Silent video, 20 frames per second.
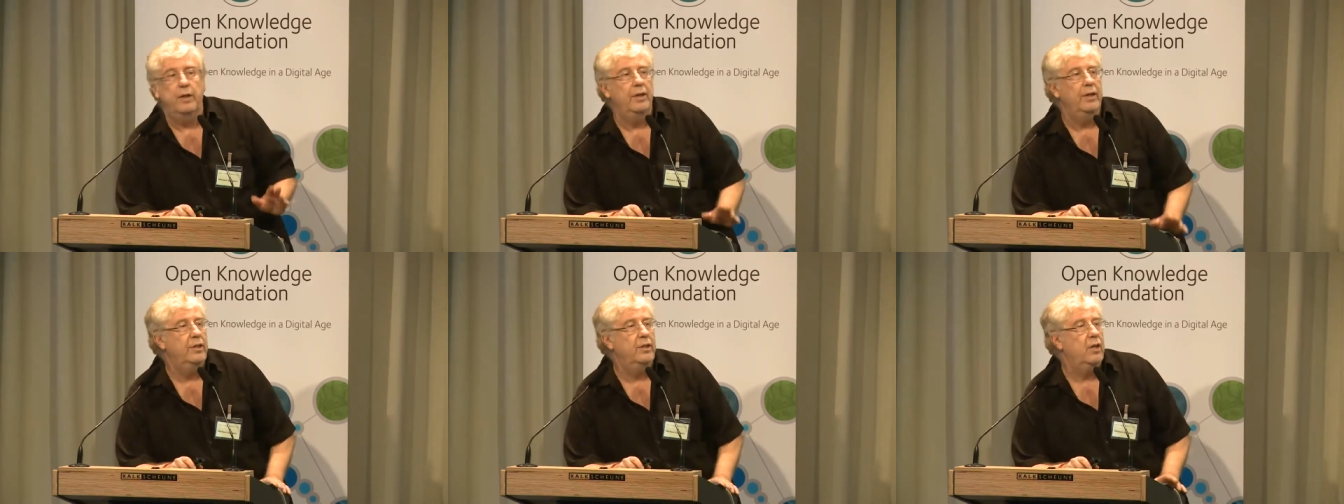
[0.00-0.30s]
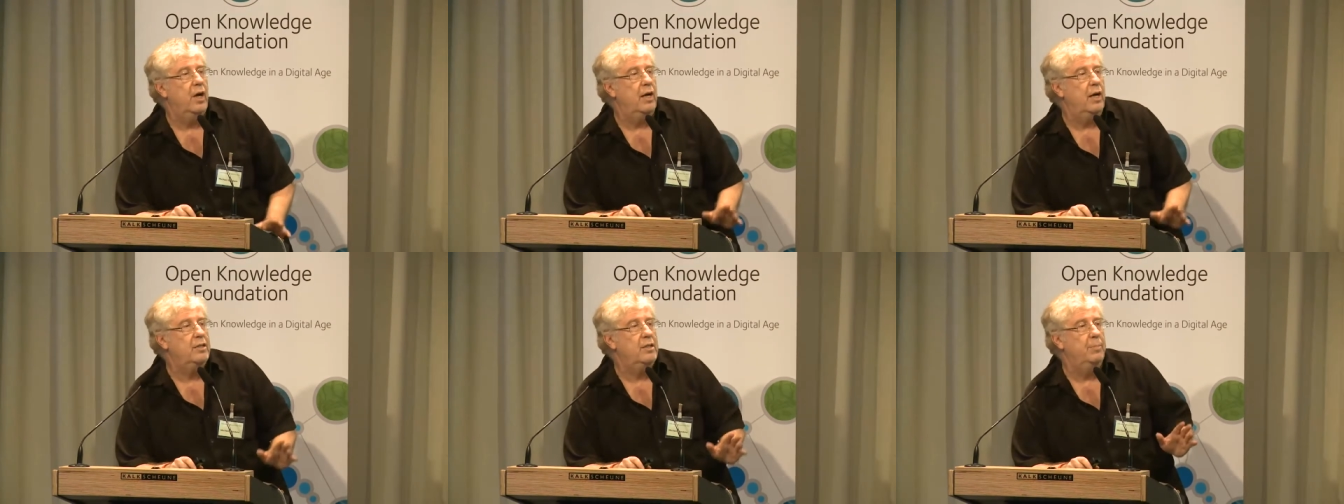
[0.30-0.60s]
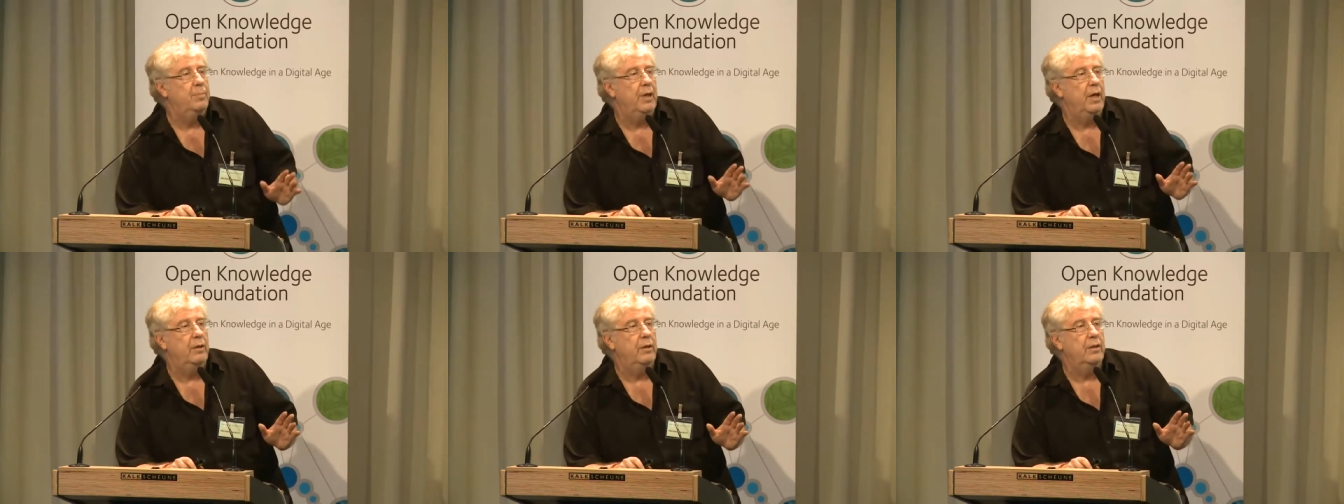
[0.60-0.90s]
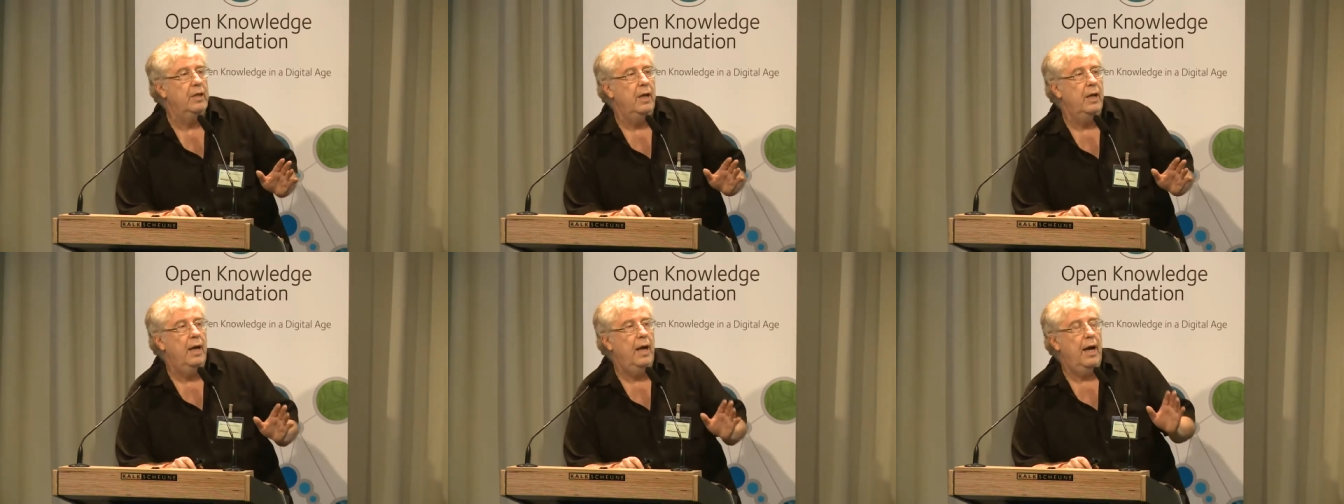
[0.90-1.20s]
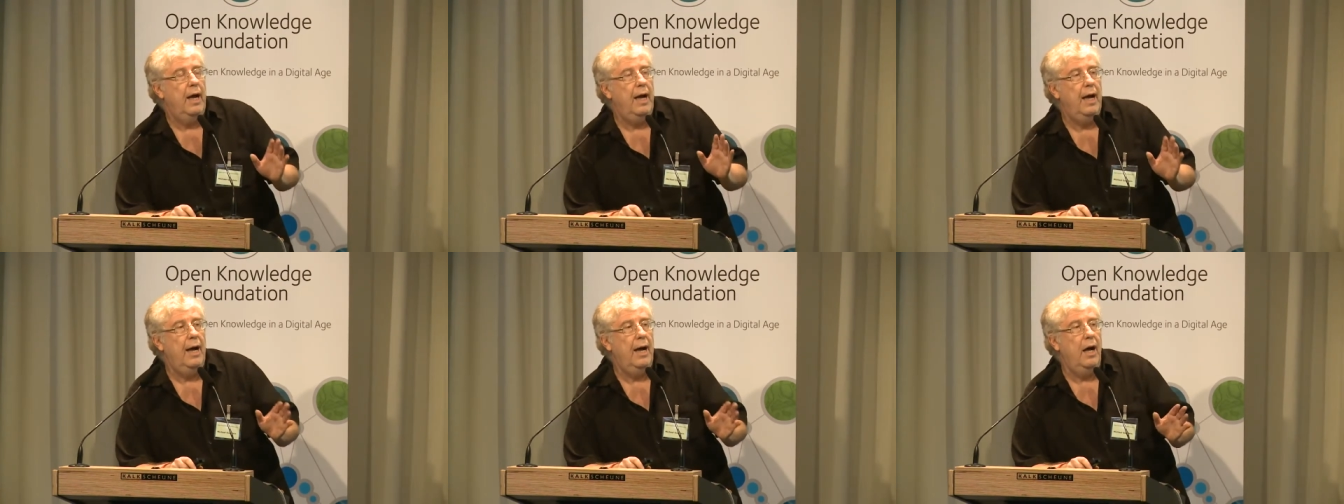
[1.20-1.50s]
And he talks about
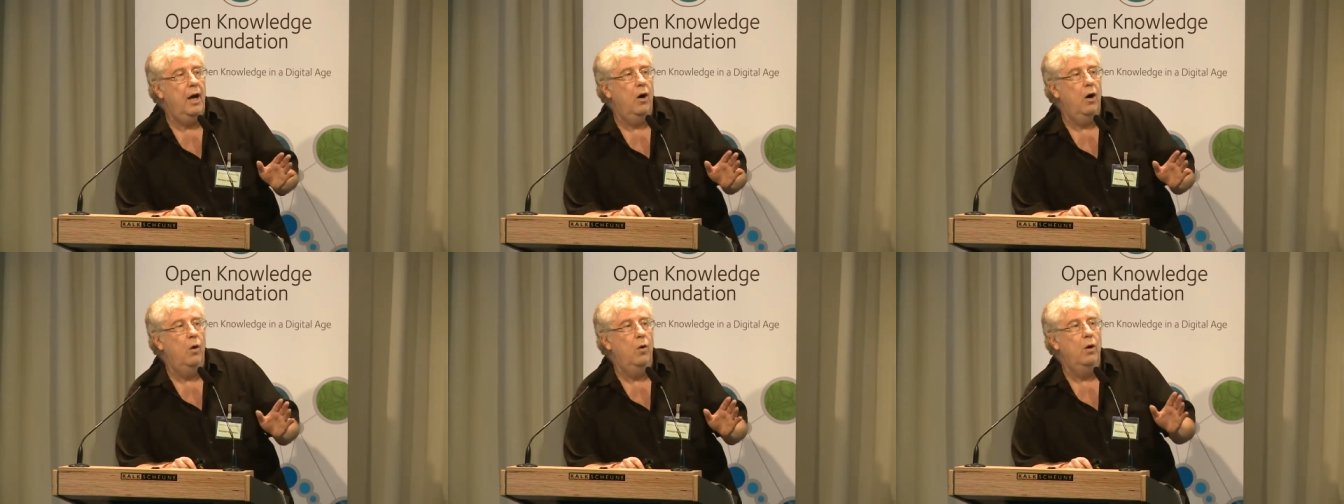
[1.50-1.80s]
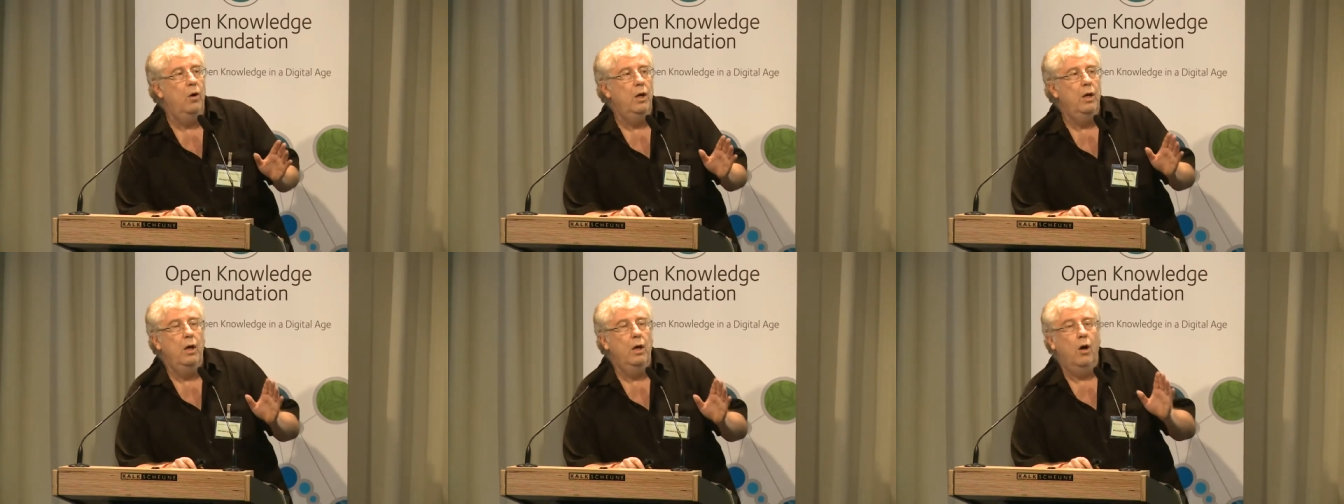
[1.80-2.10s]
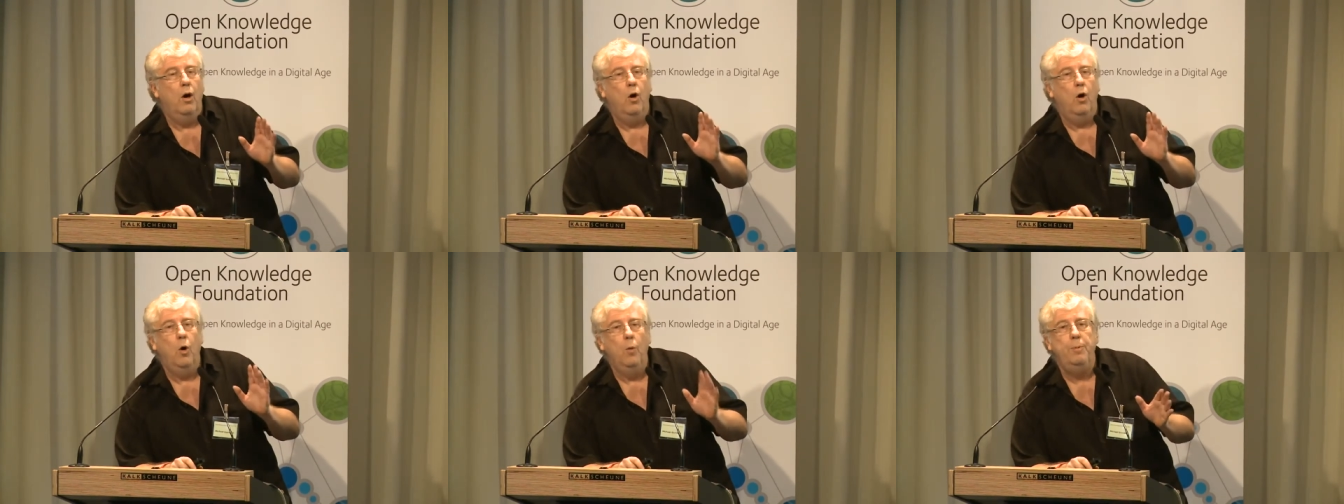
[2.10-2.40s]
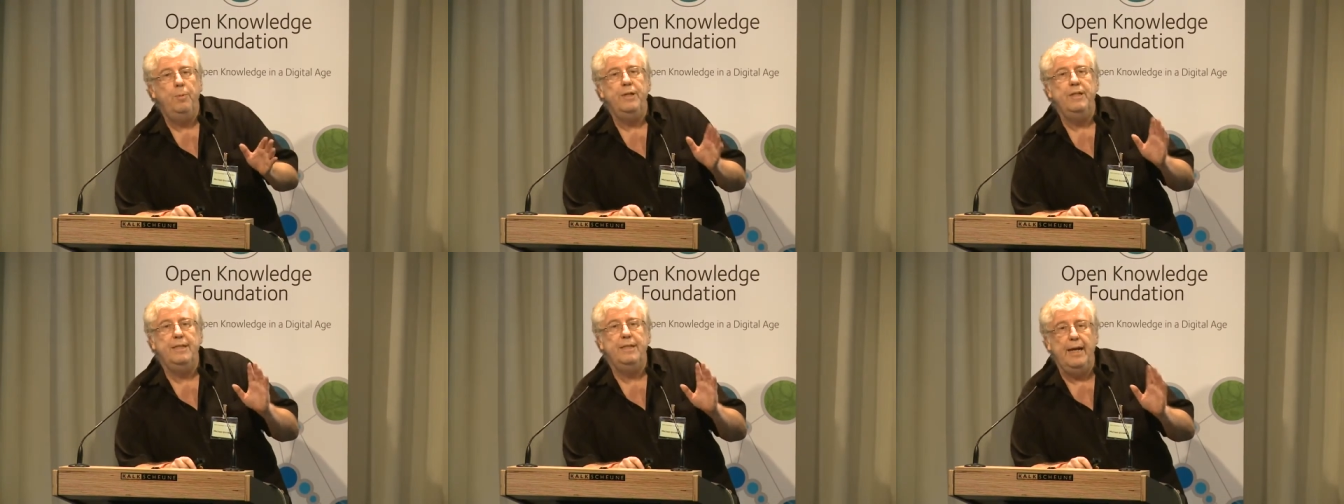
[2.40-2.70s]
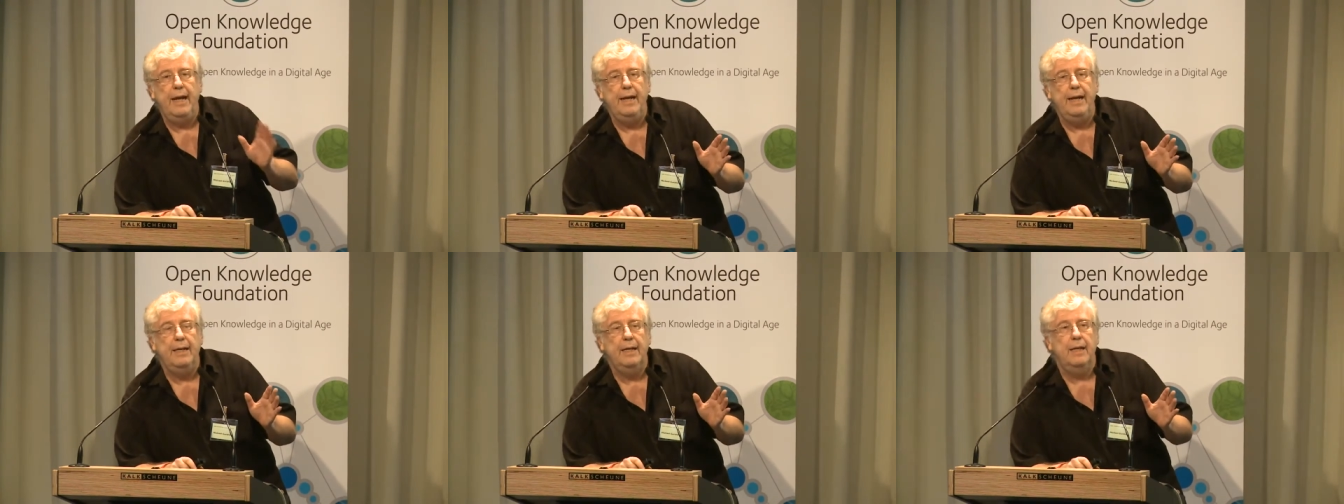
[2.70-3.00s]
how open
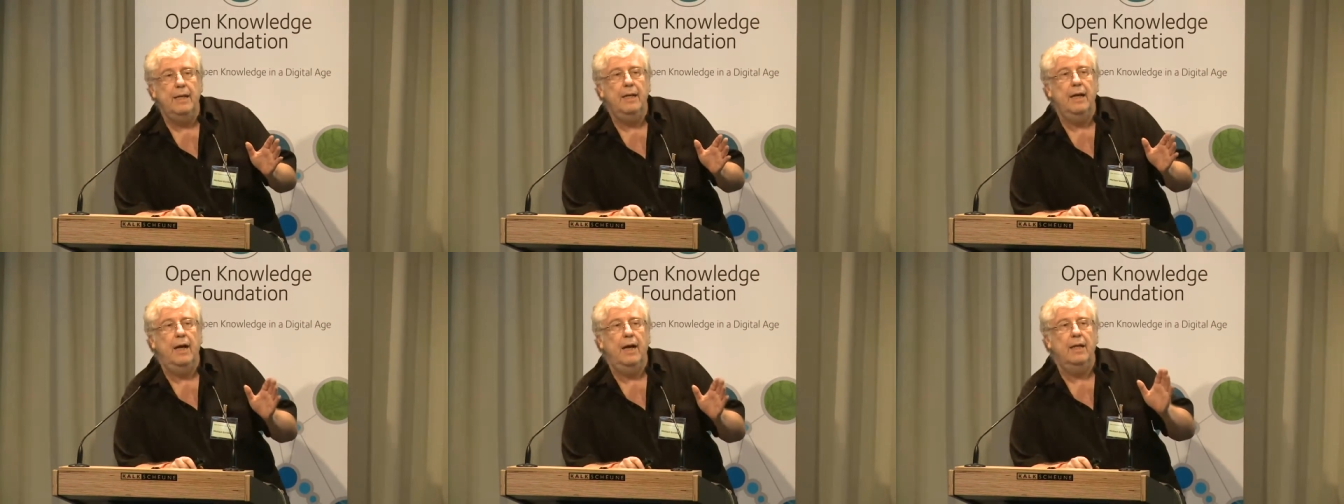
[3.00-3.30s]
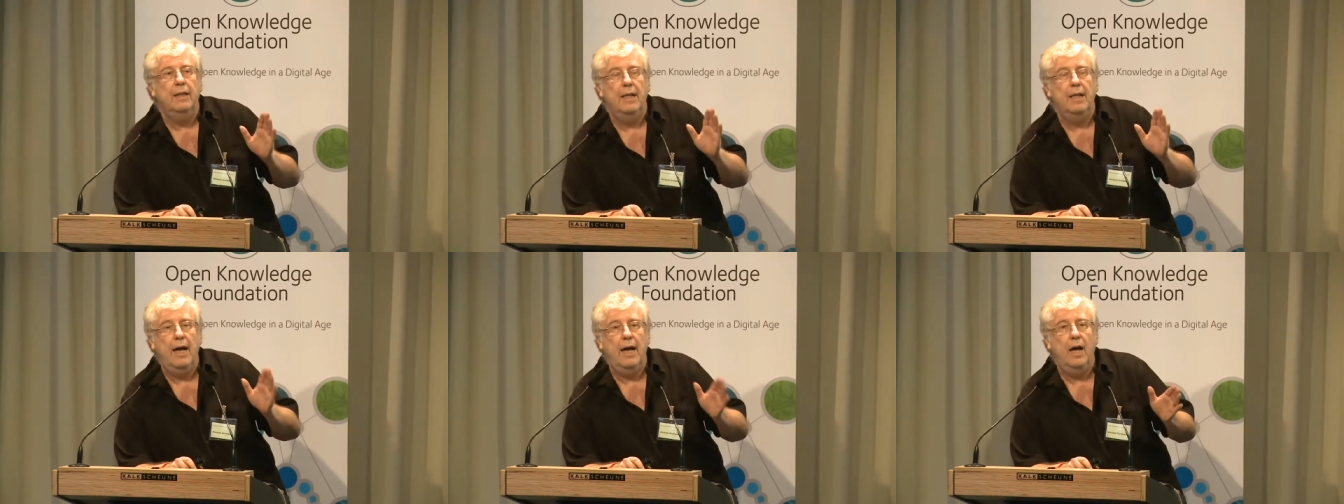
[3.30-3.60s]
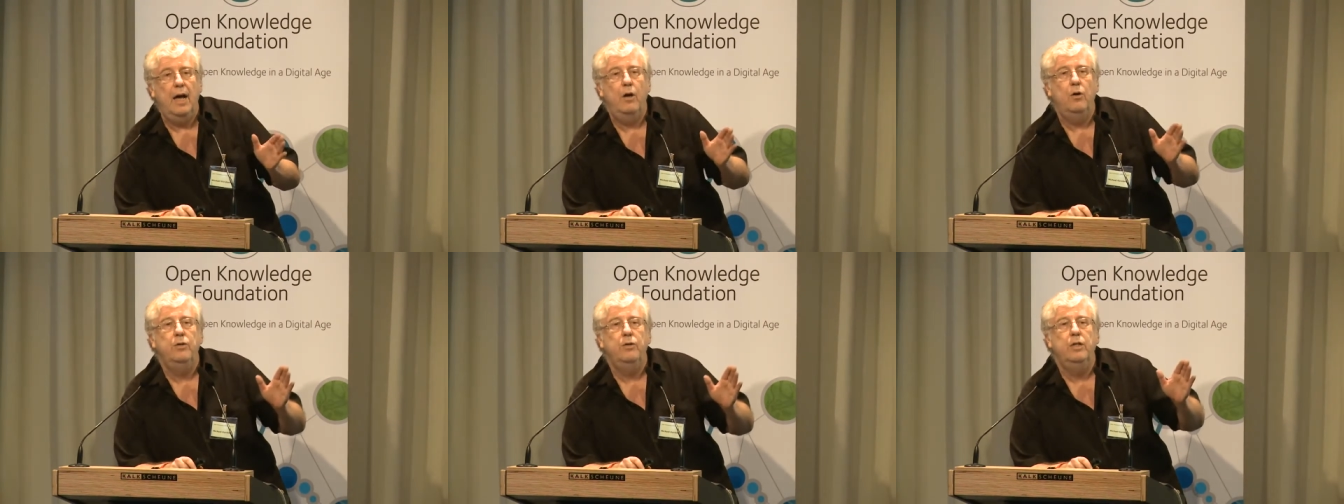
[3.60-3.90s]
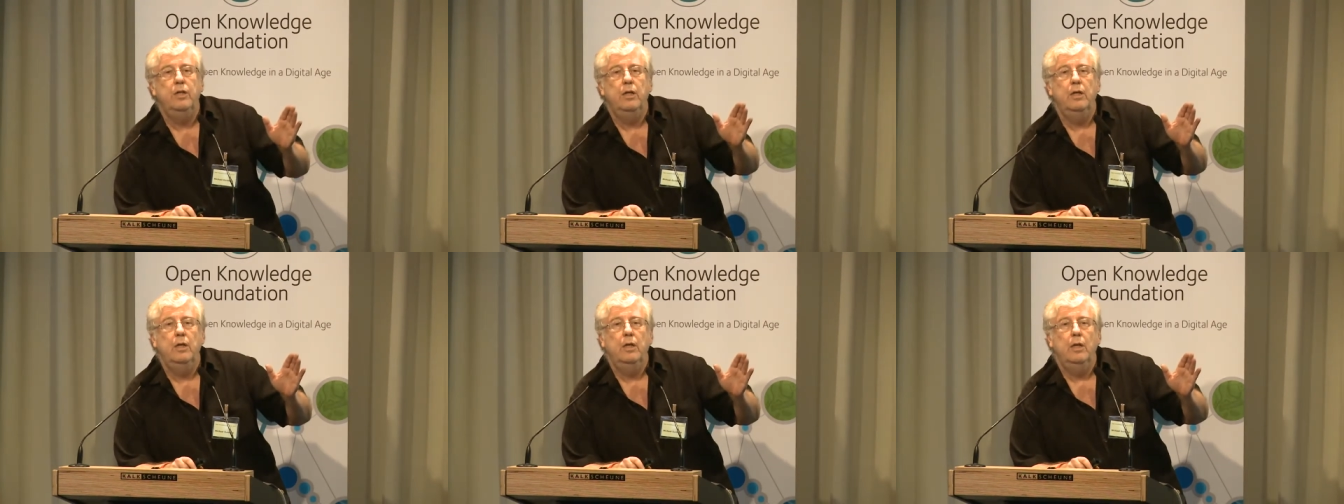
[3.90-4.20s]
data allowed